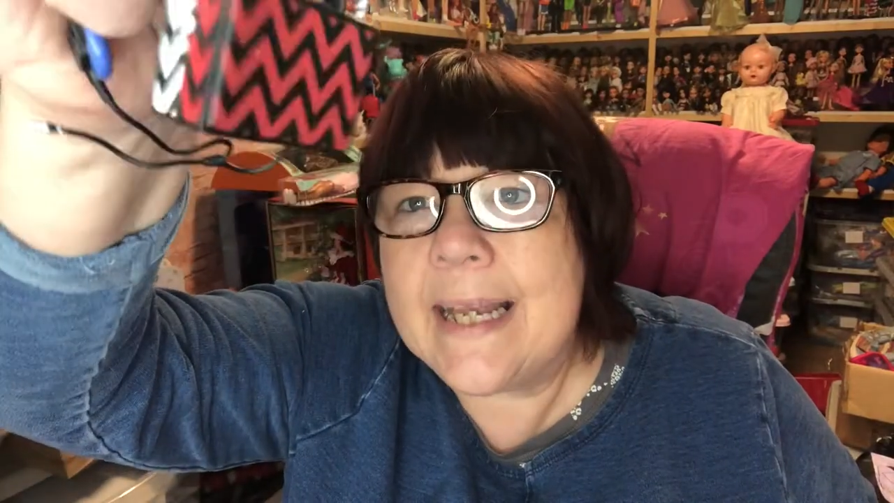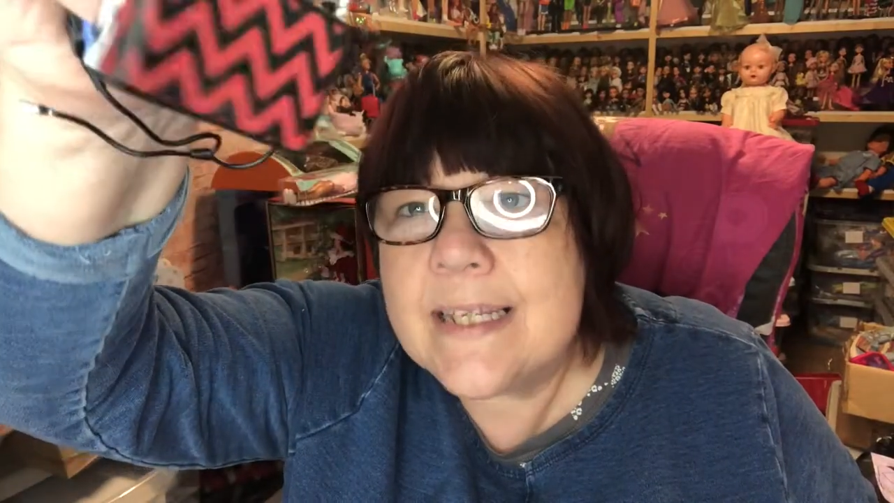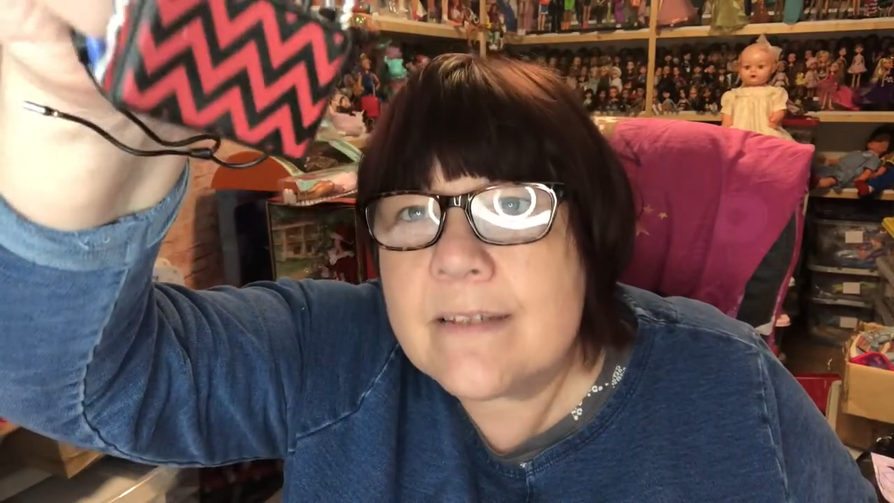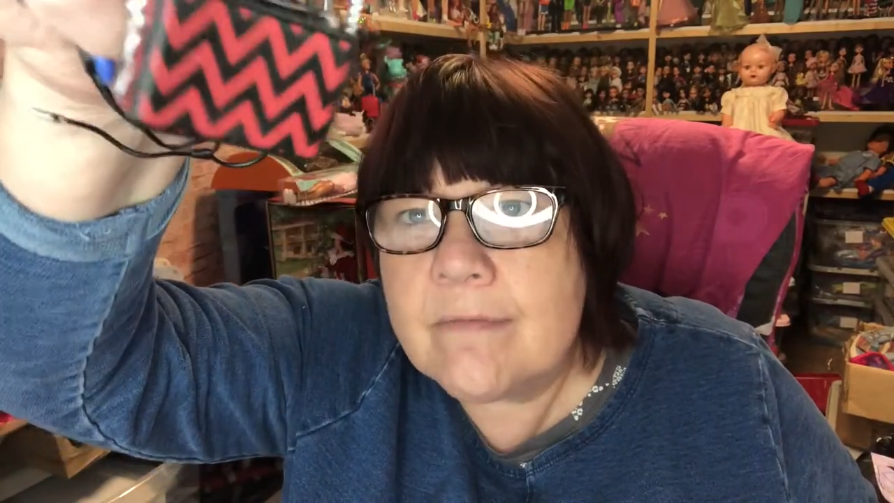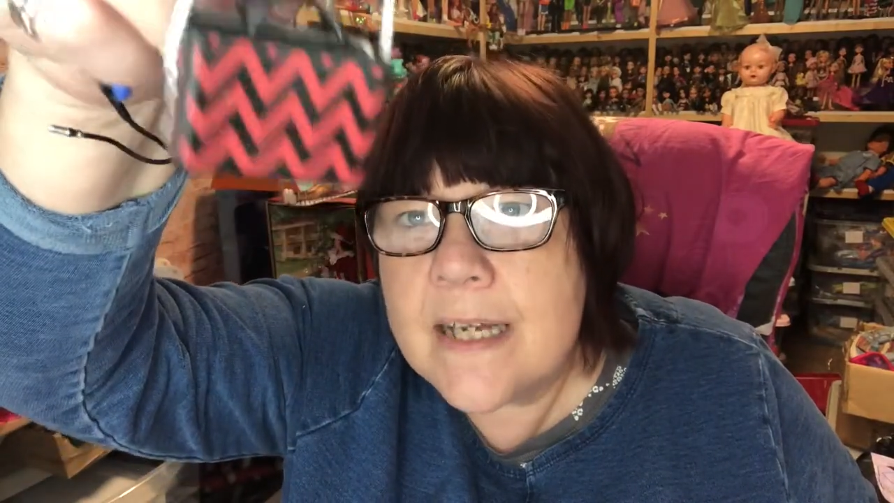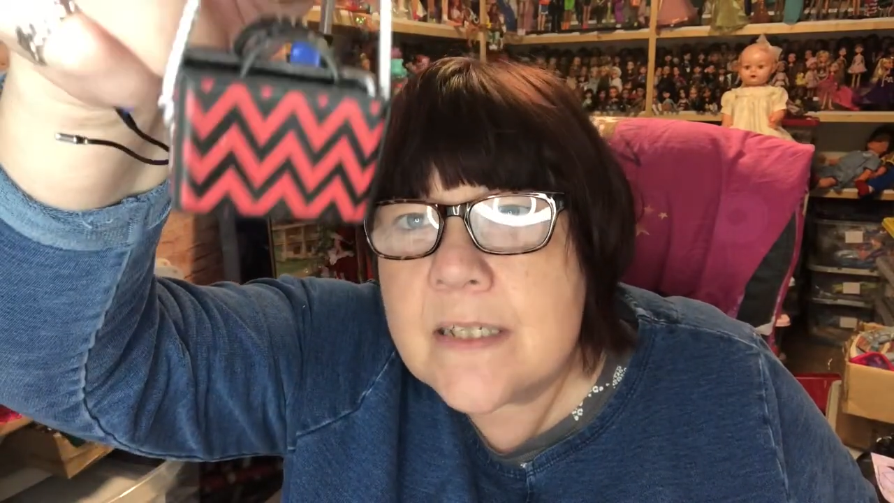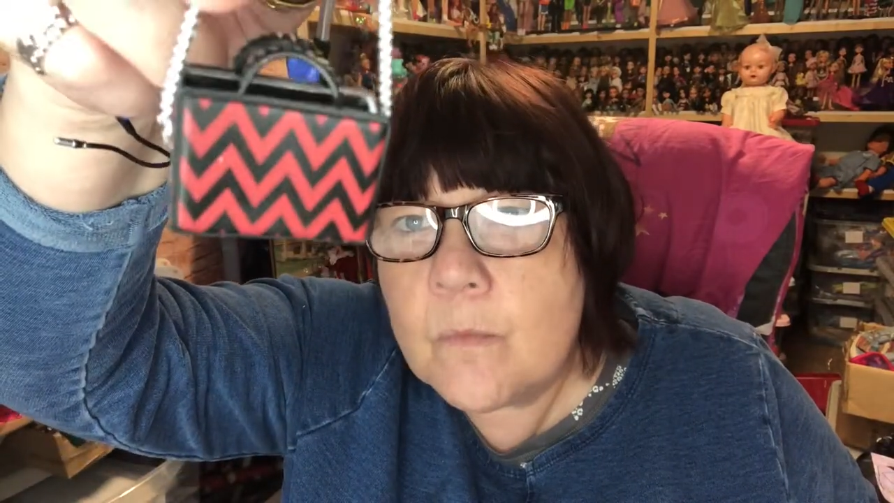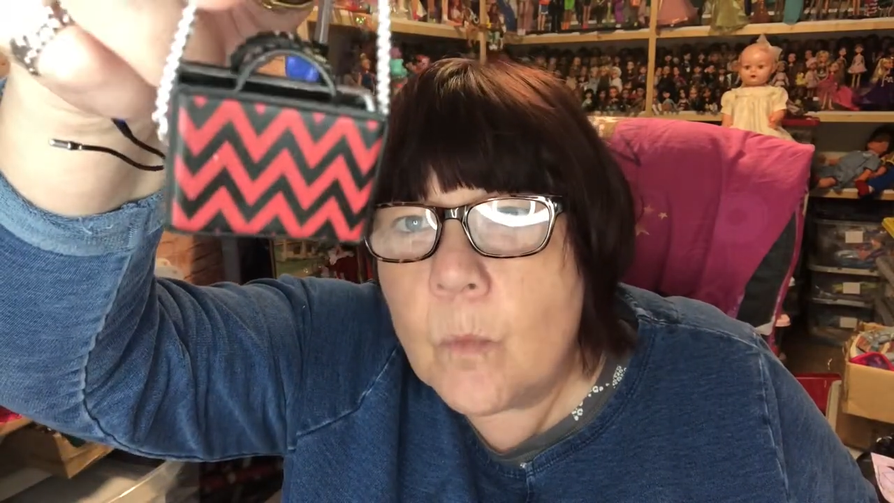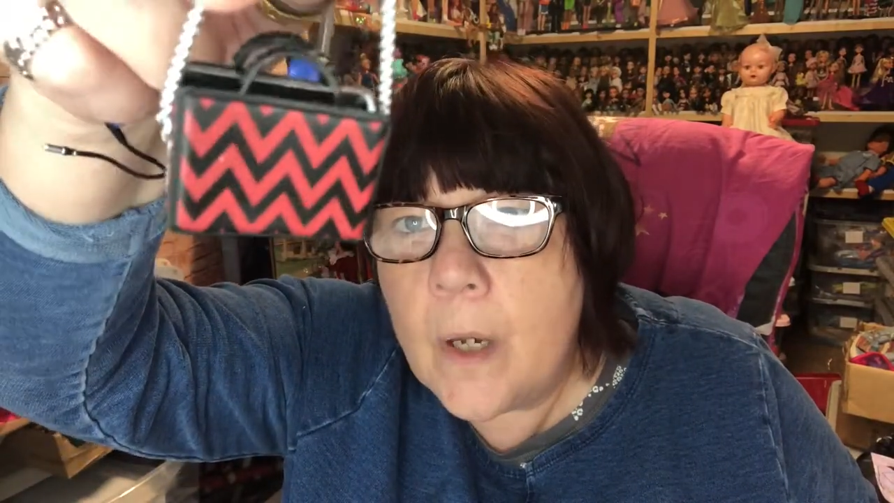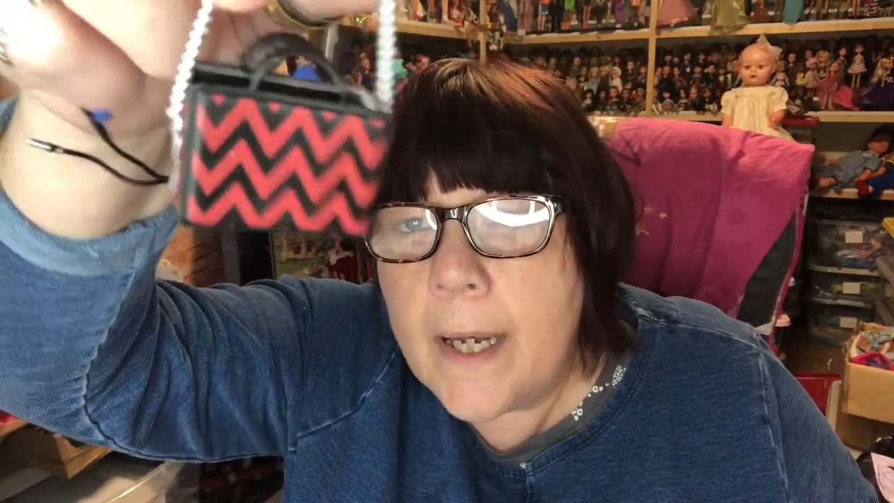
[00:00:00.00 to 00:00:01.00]
It's a red
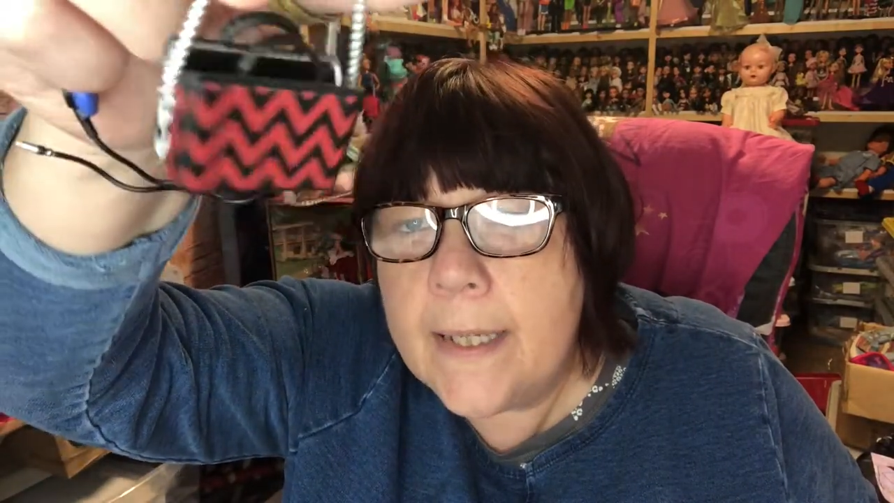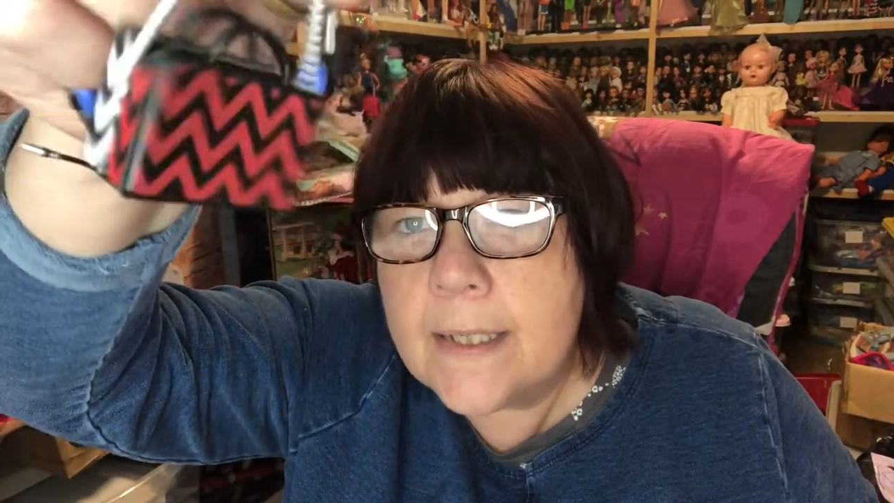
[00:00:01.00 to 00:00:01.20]
and white